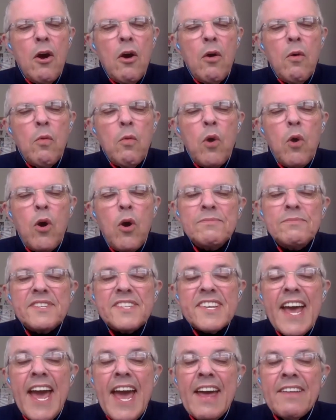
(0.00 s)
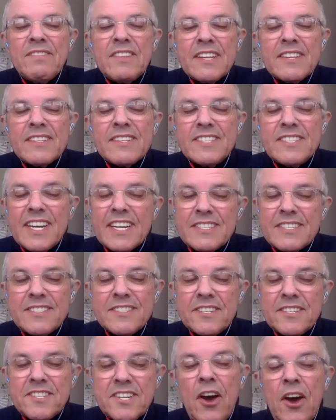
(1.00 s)
Warm sand that sticks
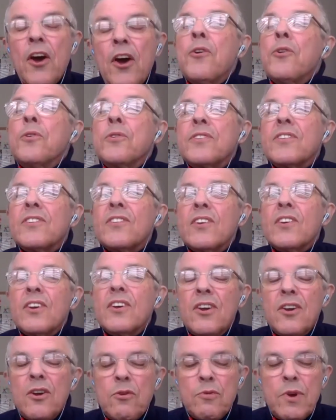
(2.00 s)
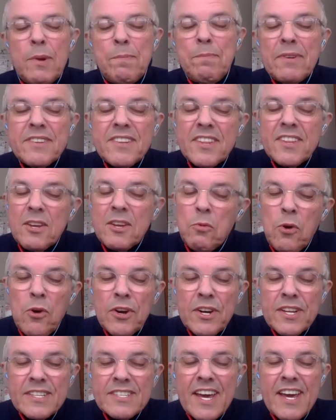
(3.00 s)
to toes, ripples at the
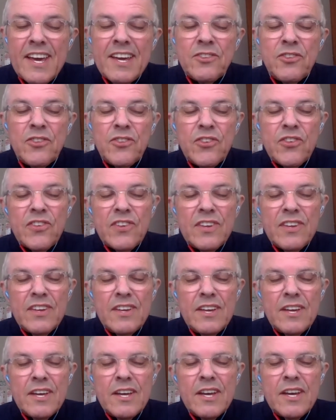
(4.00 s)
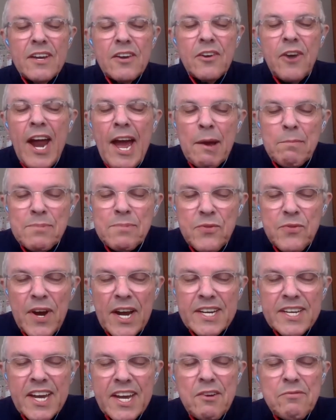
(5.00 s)
water's edge, crabs
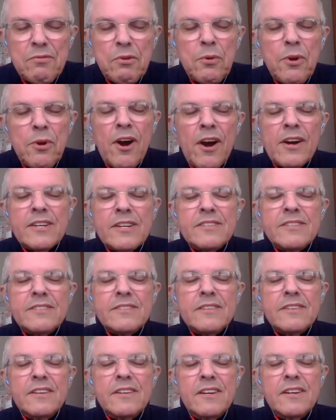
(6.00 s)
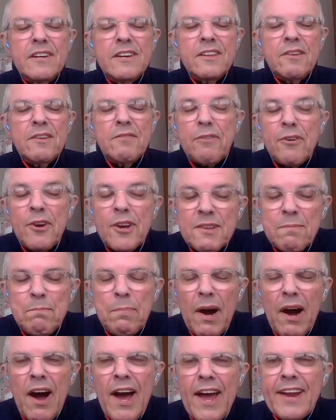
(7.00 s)
running over rocks, the first
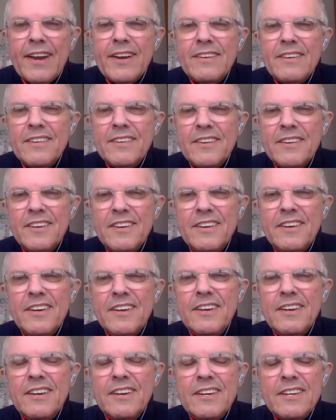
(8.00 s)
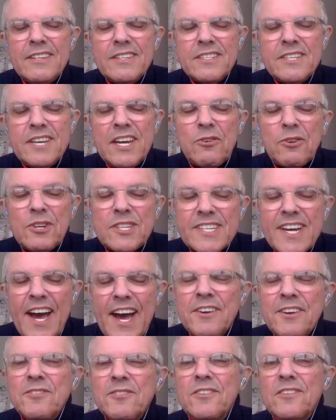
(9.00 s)
bite. Secret
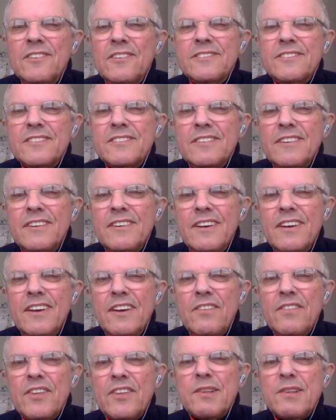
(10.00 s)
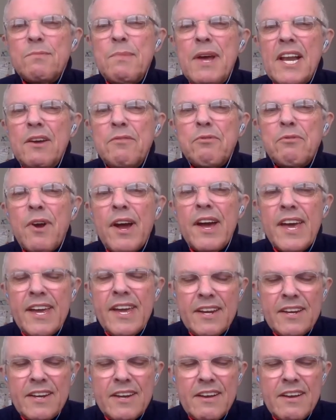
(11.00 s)
tunnels, the smell of rain.